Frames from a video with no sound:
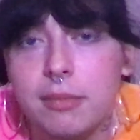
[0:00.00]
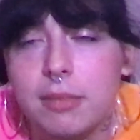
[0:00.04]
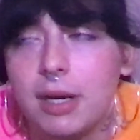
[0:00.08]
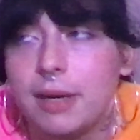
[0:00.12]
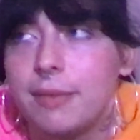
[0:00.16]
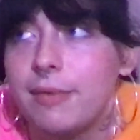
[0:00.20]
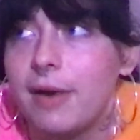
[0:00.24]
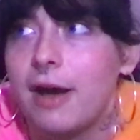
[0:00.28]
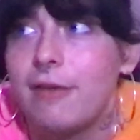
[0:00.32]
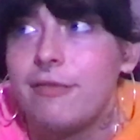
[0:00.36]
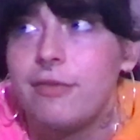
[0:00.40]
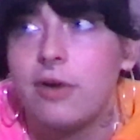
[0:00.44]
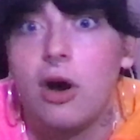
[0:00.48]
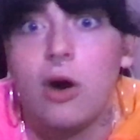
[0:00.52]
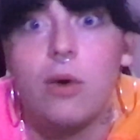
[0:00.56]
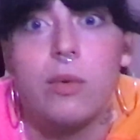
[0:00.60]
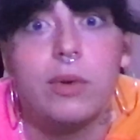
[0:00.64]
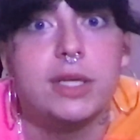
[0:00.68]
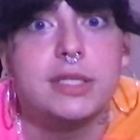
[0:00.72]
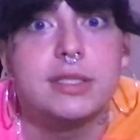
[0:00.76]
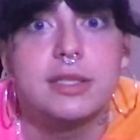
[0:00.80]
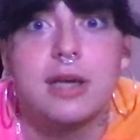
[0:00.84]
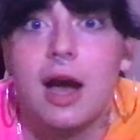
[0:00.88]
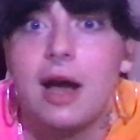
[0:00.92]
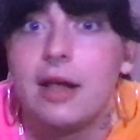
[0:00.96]
I've, I've,
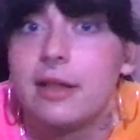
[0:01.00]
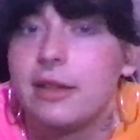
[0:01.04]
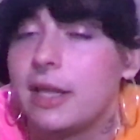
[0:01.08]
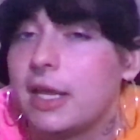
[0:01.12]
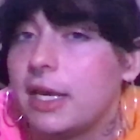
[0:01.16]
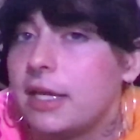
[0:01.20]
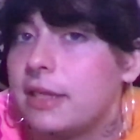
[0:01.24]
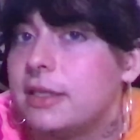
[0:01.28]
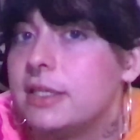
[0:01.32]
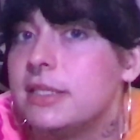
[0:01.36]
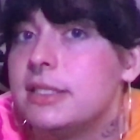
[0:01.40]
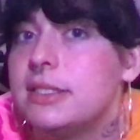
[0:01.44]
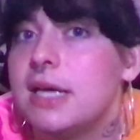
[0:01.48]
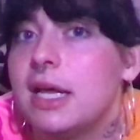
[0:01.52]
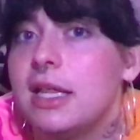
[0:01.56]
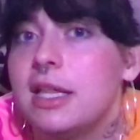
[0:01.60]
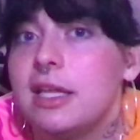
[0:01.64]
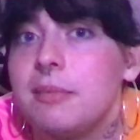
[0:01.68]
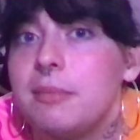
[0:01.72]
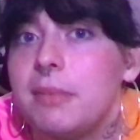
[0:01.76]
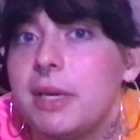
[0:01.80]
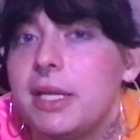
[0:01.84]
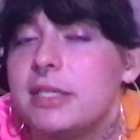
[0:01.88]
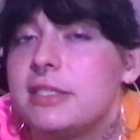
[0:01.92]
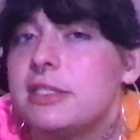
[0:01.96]
always gotten like the
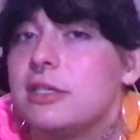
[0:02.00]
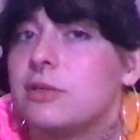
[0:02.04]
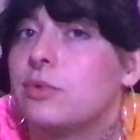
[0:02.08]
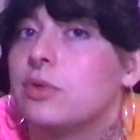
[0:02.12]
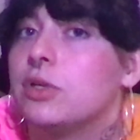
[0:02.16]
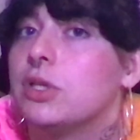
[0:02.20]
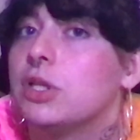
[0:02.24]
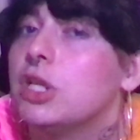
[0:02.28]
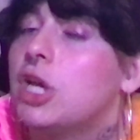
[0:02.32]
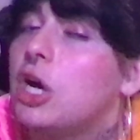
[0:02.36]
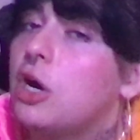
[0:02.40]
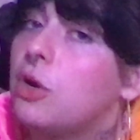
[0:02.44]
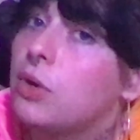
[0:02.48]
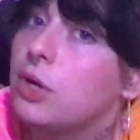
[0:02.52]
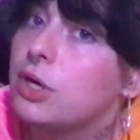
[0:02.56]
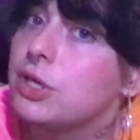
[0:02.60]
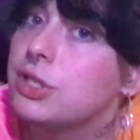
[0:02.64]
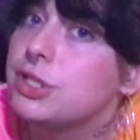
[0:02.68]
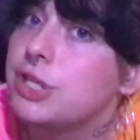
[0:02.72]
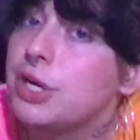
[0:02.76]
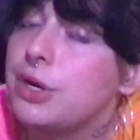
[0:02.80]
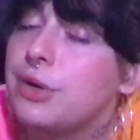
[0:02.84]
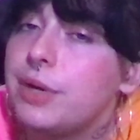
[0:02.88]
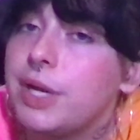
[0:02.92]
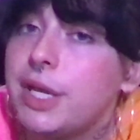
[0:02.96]
deli meats that were lower
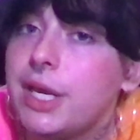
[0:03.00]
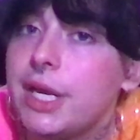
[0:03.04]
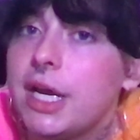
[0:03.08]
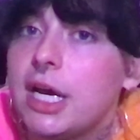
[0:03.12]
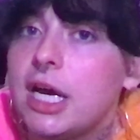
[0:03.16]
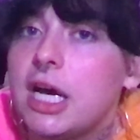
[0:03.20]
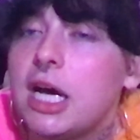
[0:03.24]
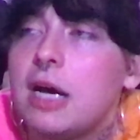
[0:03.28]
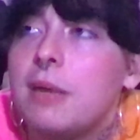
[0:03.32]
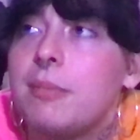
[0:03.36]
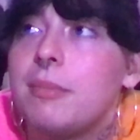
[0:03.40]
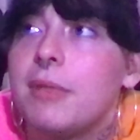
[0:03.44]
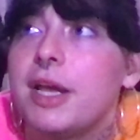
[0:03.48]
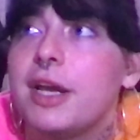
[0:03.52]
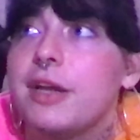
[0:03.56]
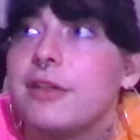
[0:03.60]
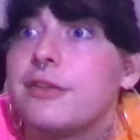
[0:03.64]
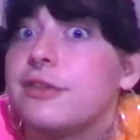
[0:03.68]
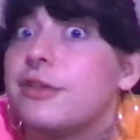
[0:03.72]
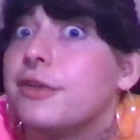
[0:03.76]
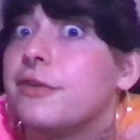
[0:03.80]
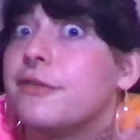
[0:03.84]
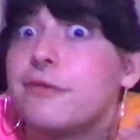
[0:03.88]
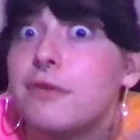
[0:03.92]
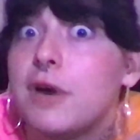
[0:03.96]
sodium, like
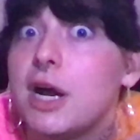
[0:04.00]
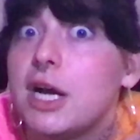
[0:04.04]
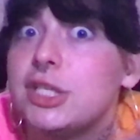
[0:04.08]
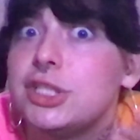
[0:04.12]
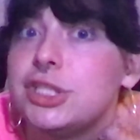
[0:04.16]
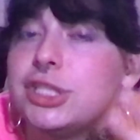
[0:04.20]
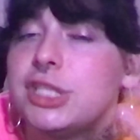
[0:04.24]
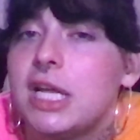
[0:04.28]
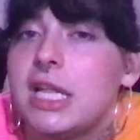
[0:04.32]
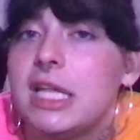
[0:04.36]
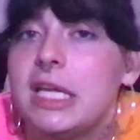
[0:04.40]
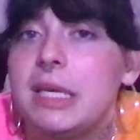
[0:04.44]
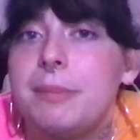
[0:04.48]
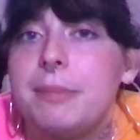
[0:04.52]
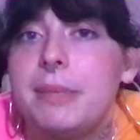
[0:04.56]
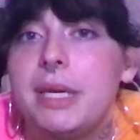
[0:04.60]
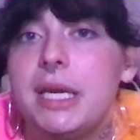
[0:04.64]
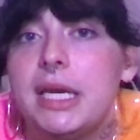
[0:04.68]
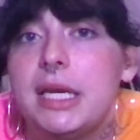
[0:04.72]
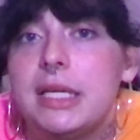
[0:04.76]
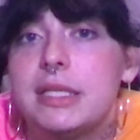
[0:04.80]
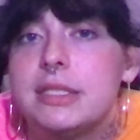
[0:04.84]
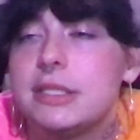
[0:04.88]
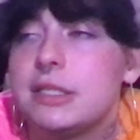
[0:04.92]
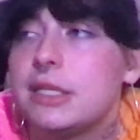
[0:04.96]
the fresh deli
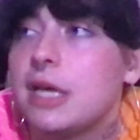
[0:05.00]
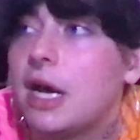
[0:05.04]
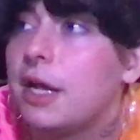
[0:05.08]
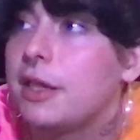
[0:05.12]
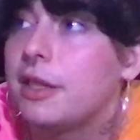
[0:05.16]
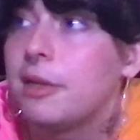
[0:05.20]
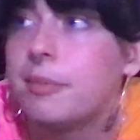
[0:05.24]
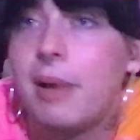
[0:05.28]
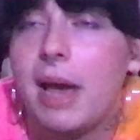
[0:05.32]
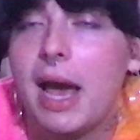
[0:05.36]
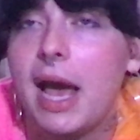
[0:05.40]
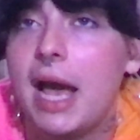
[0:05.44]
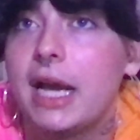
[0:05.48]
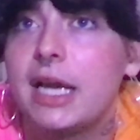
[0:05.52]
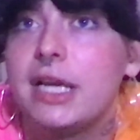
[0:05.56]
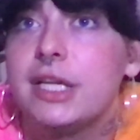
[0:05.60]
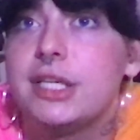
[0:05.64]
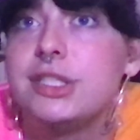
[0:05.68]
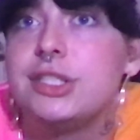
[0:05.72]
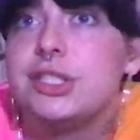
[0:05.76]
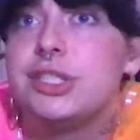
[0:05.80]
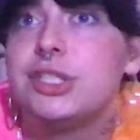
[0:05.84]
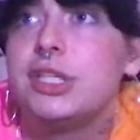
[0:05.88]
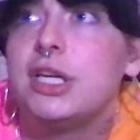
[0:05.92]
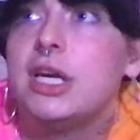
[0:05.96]
meats, not the
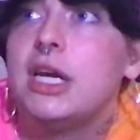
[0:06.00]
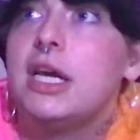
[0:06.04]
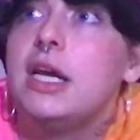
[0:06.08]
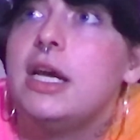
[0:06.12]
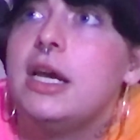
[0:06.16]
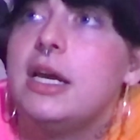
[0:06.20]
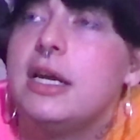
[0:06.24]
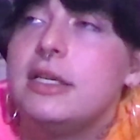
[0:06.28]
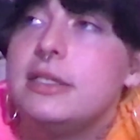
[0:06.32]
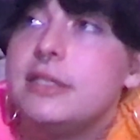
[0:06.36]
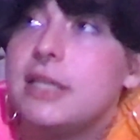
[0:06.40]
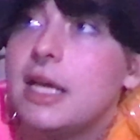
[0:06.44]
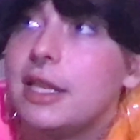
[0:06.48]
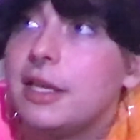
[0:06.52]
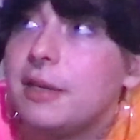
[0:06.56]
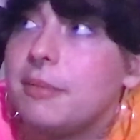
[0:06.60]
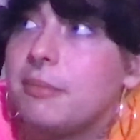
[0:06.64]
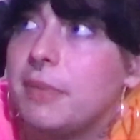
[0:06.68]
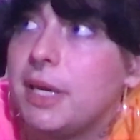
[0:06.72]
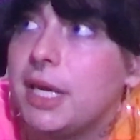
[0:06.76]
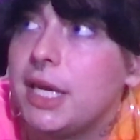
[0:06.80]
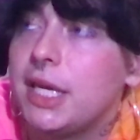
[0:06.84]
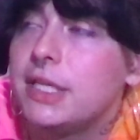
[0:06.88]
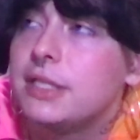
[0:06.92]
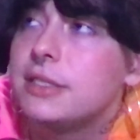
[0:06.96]
packaged deli
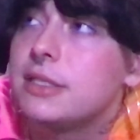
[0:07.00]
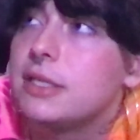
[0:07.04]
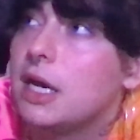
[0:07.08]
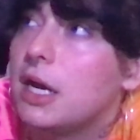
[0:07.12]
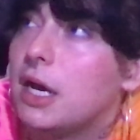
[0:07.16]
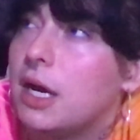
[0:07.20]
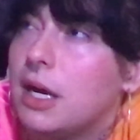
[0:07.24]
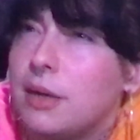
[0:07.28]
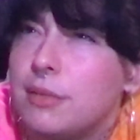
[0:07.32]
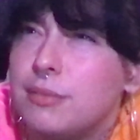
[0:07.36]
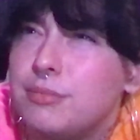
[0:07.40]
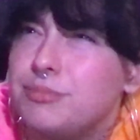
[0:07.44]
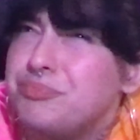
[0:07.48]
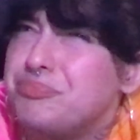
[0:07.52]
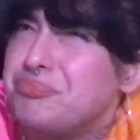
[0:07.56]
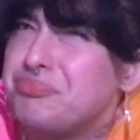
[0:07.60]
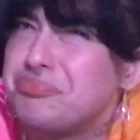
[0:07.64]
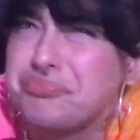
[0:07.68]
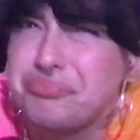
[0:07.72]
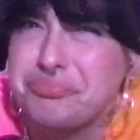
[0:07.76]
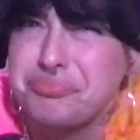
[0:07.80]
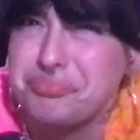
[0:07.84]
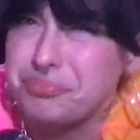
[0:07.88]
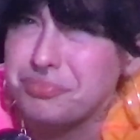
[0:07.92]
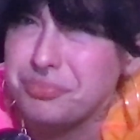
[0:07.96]
meats. Um,
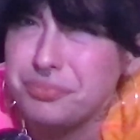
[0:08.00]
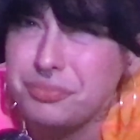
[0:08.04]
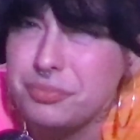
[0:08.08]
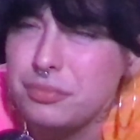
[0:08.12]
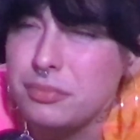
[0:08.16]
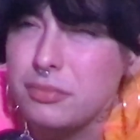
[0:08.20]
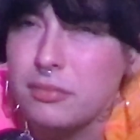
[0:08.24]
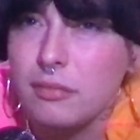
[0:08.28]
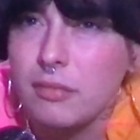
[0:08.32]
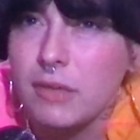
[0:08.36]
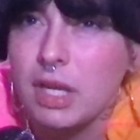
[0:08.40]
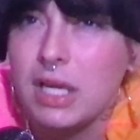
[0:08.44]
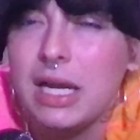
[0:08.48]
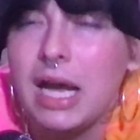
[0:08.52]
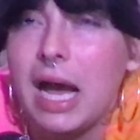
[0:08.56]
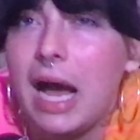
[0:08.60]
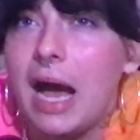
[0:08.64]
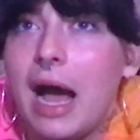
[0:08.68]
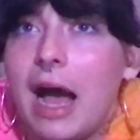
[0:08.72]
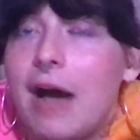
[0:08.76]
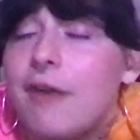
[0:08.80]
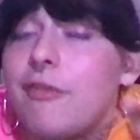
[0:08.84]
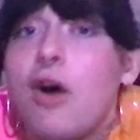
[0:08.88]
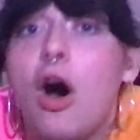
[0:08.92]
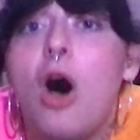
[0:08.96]

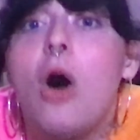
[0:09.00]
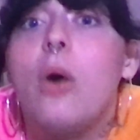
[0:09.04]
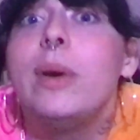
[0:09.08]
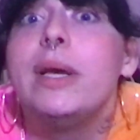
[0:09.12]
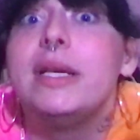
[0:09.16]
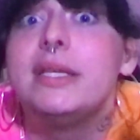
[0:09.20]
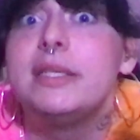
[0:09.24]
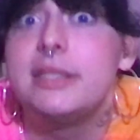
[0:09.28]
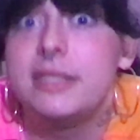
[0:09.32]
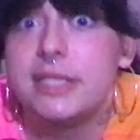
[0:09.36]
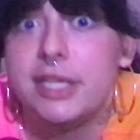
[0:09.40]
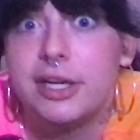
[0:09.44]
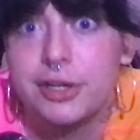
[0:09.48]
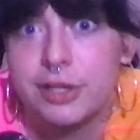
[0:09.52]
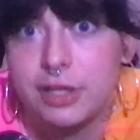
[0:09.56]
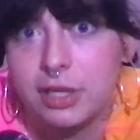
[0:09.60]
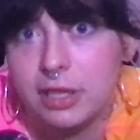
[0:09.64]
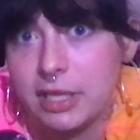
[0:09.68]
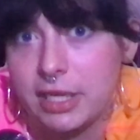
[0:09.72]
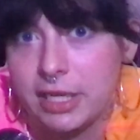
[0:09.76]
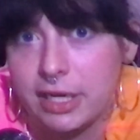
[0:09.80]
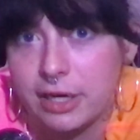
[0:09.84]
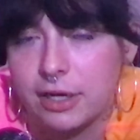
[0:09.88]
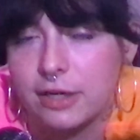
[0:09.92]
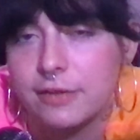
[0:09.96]
I've always steered
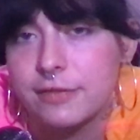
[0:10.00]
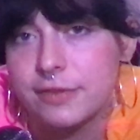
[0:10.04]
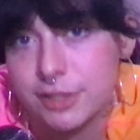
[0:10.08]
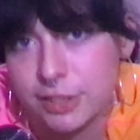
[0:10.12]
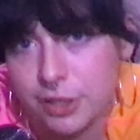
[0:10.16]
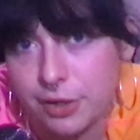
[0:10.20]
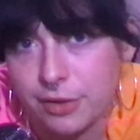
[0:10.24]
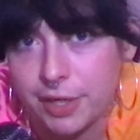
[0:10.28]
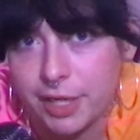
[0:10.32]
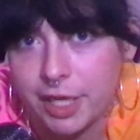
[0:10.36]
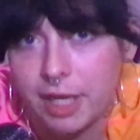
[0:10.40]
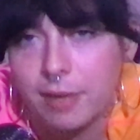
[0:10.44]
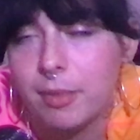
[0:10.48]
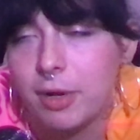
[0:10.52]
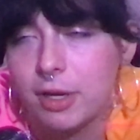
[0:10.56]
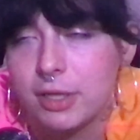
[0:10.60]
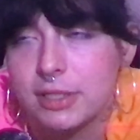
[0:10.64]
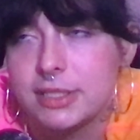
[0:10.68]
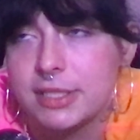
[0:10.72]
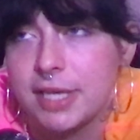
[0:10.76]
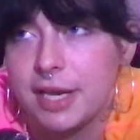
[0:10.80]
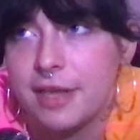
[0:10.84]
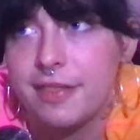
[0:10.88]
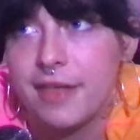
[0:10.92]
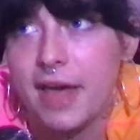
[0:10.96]
clear of sodium. I'll
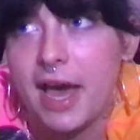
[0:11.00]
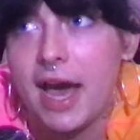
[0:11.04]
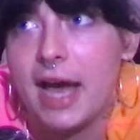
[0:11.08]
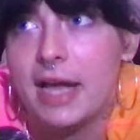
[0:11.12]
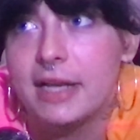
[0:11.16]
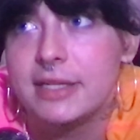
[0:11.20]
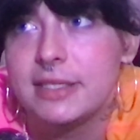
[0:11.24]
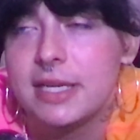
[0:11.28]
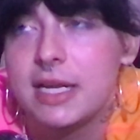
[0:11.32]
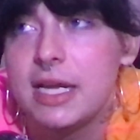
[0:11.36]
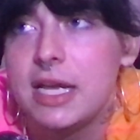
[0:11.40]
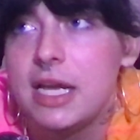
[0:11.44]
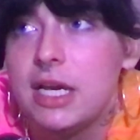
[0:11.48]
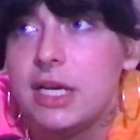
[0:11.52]
say that.